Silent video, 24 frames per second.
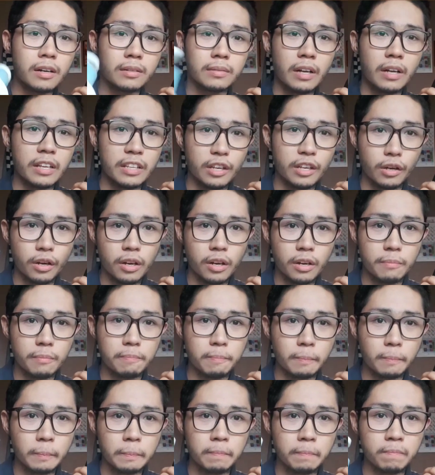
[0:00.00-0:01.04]
a year.
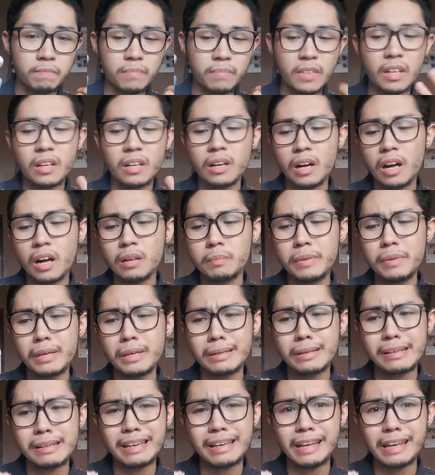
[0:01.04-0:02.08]
Albeit,
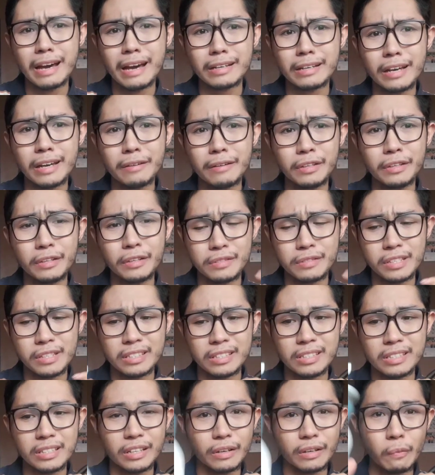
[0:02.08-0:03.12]
I only use
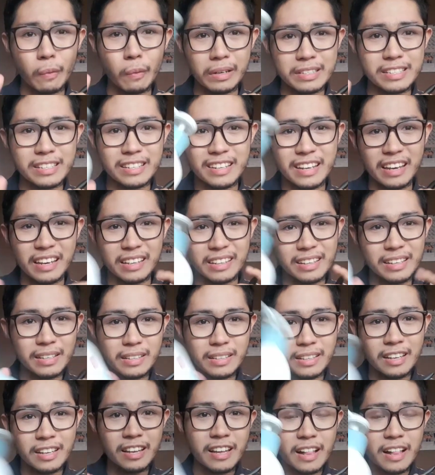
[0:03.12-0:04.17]
this like once a day.
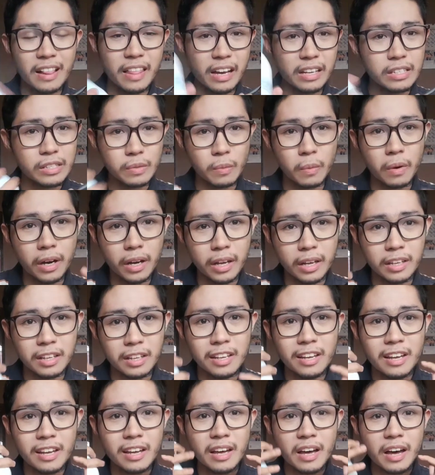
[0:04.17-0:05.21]
That's why
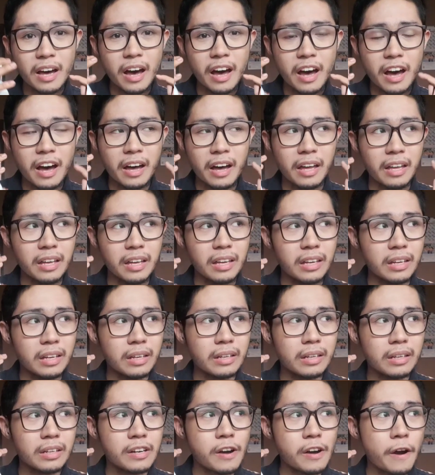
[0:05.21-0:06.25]
I
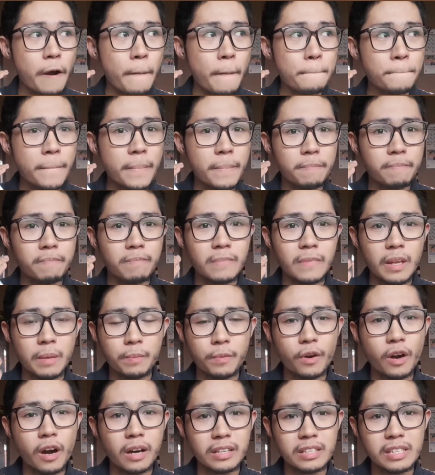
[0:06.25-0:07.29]

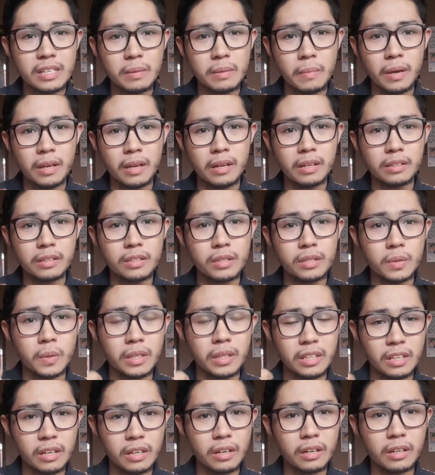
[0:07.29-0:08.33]
approximate it to a
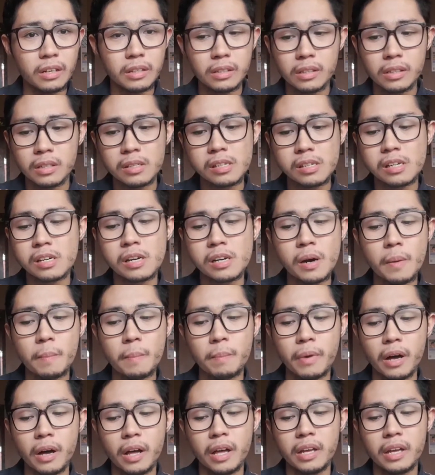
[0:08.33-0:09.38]
year.
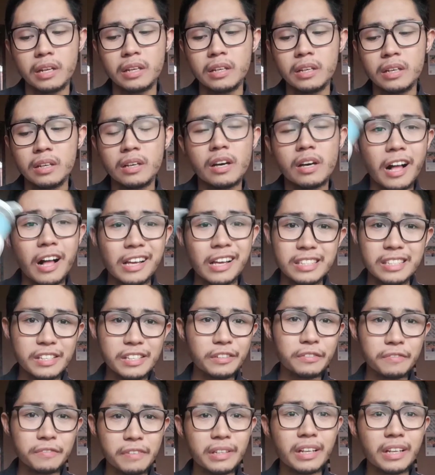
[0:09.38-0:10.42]
But I still
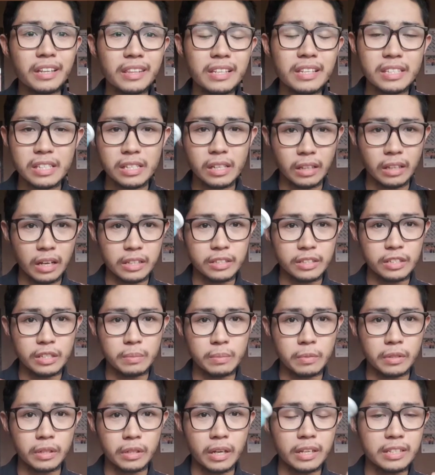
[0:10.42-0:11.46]
feel like this is a lot
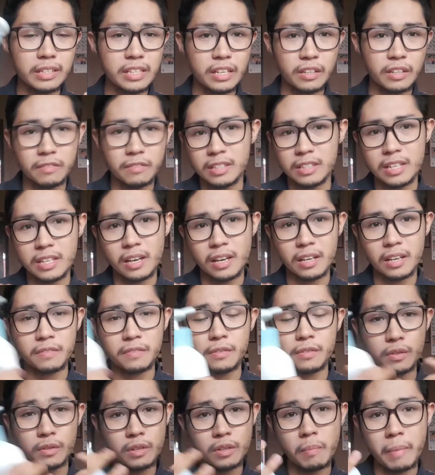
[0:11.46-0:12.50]
cheaper at the end of the day if you
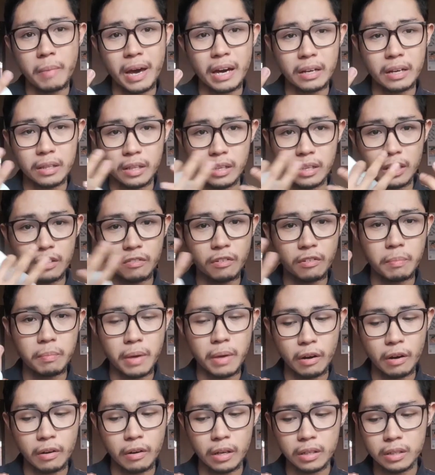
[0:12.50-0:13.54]
do the math and kind of
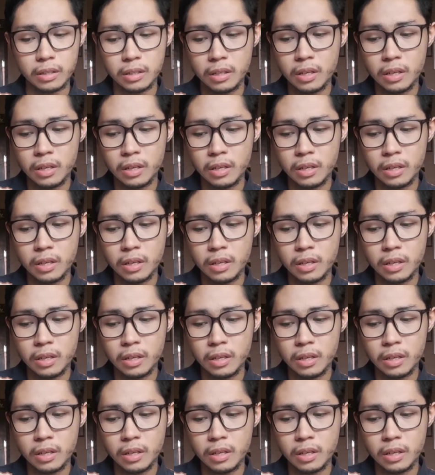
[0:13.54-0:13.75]
compare it